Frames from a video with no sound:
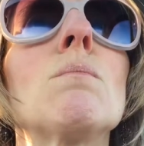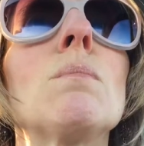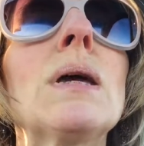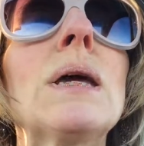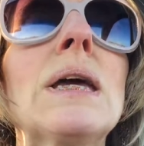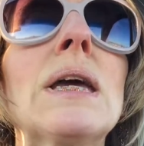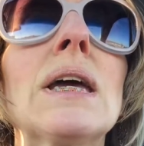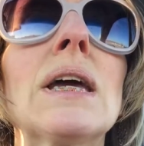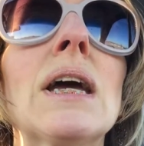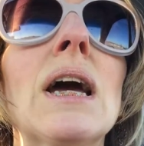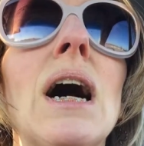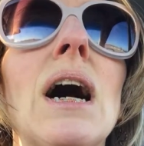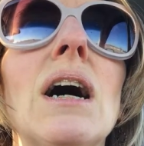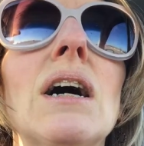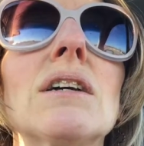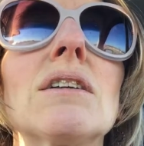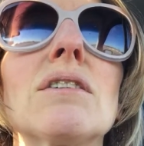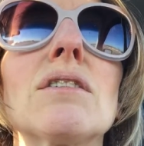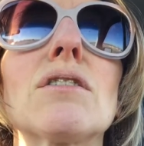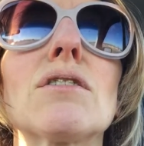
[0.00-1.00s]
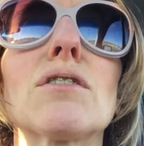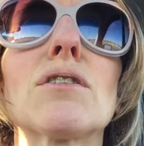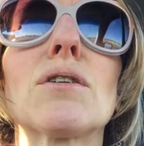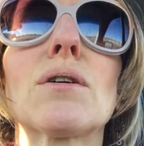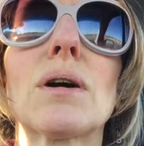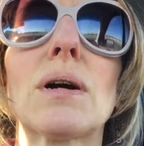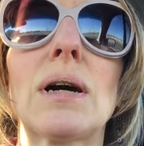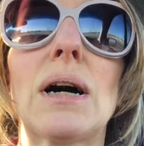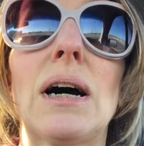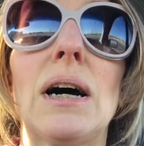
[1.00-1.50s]
being
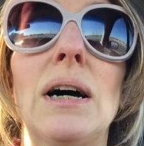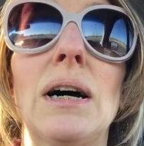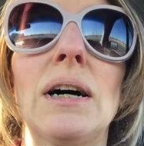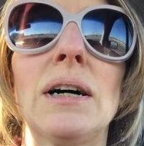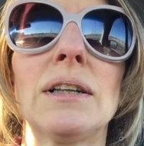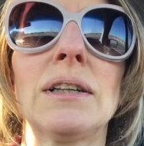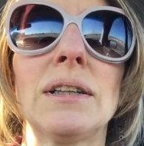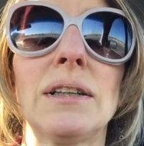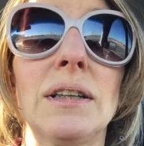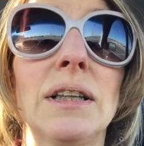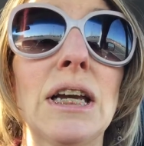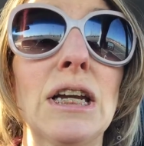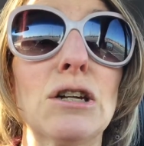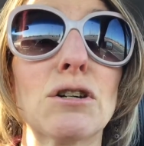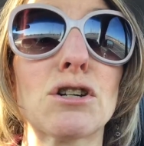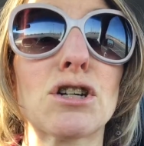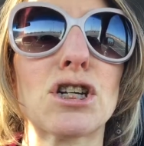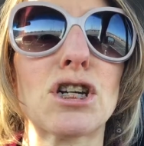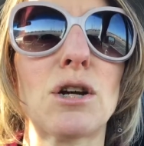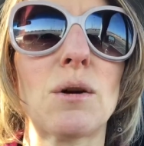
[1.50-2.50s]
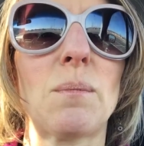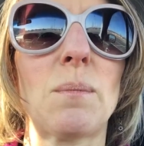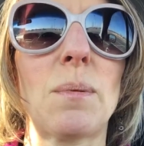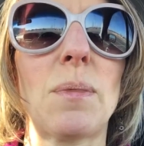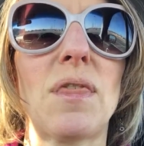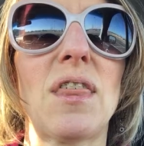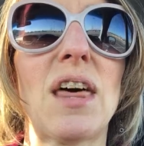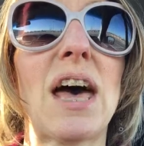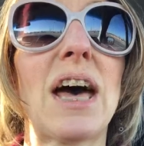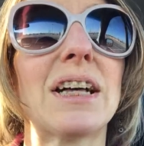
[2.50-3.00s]
under leadership
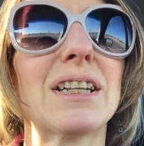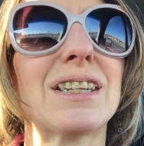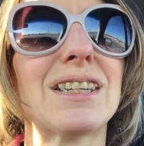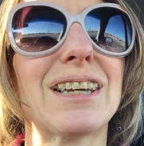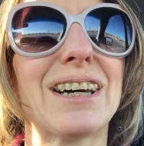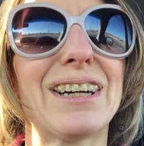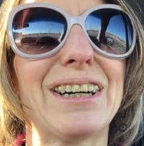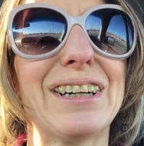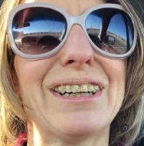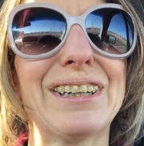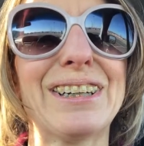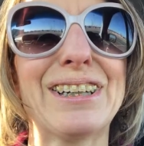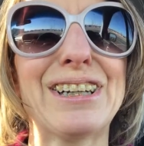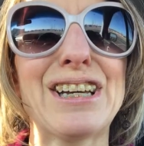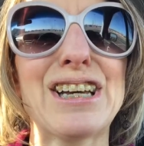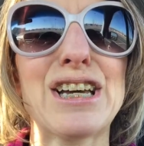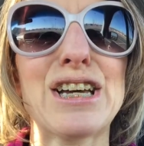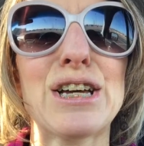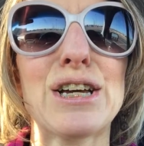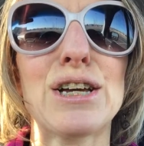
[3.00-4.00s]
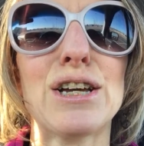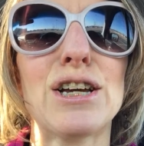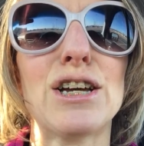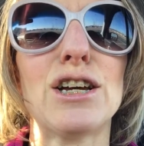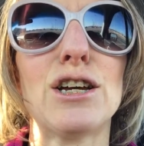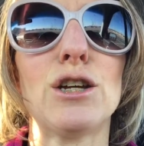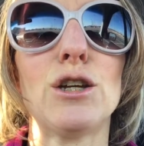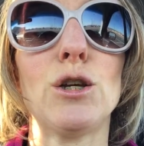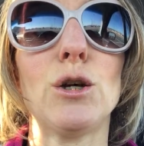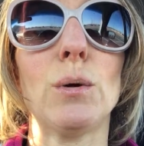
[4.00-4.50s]
that
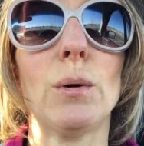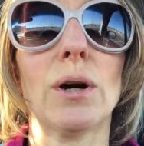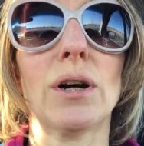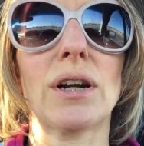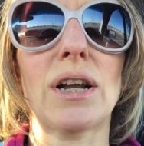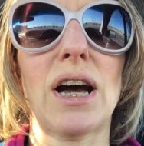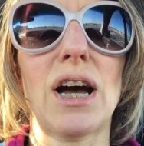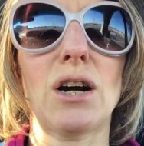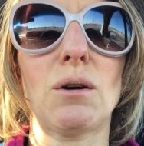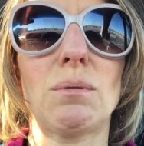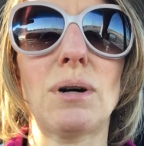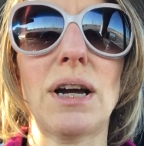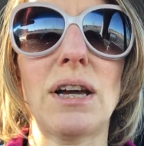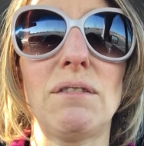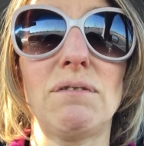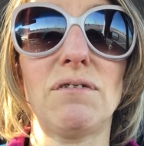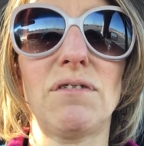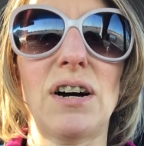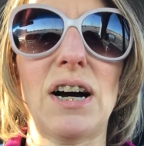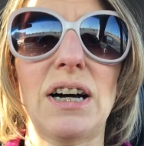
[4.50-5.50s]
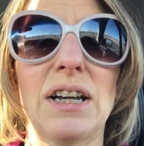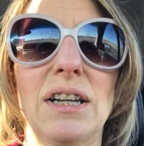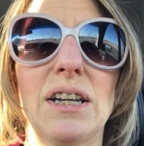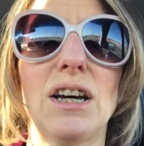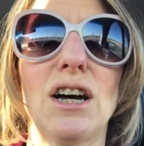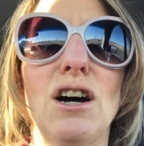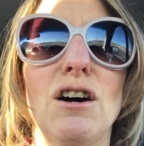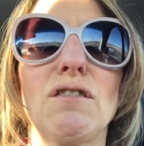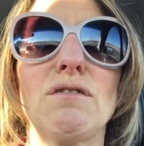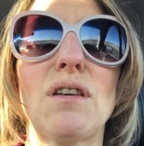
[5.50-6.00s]
you are not quite fond
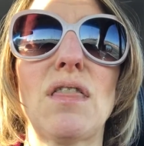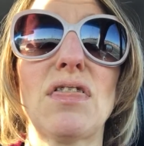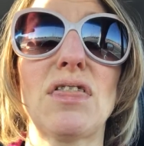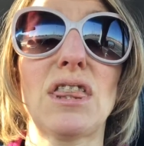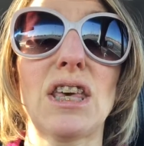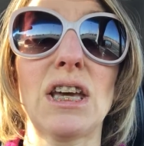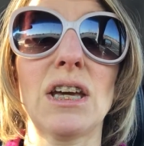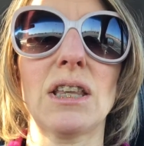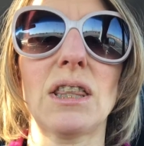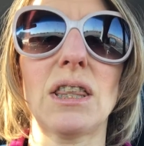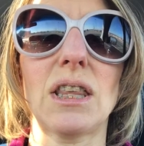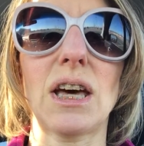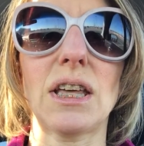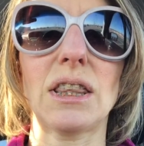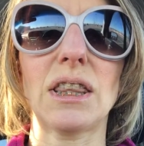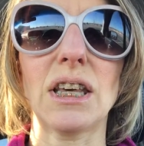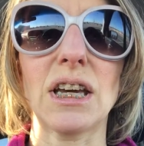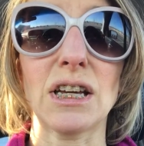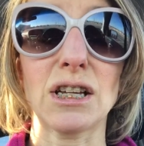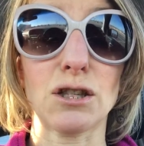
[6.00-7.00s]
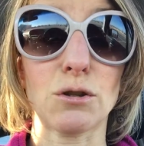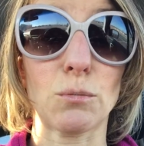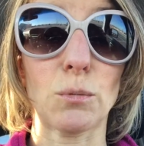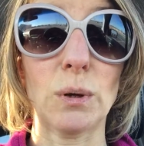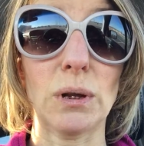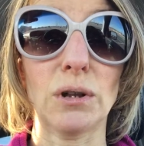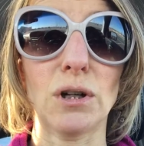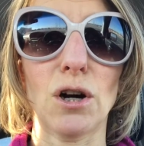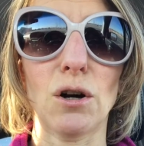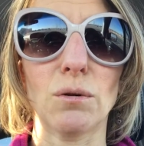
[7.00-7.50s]
of and think that things
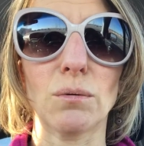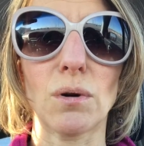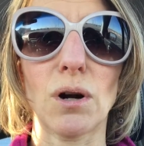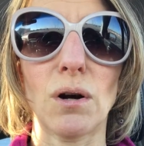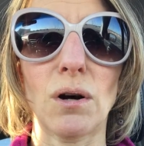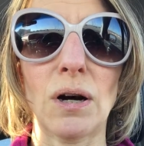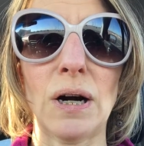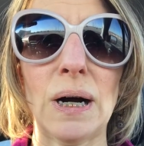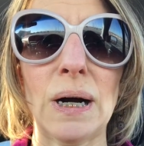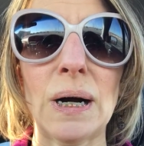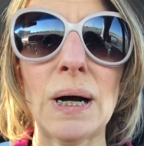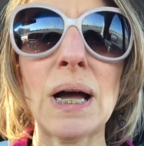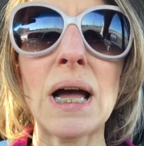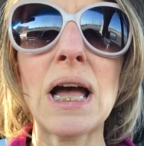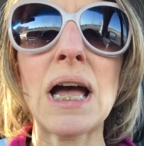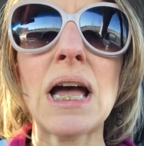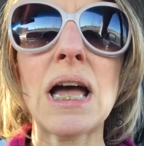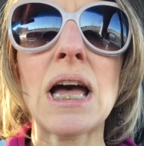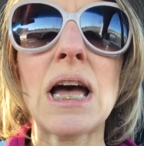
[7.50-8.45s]
will go wrong.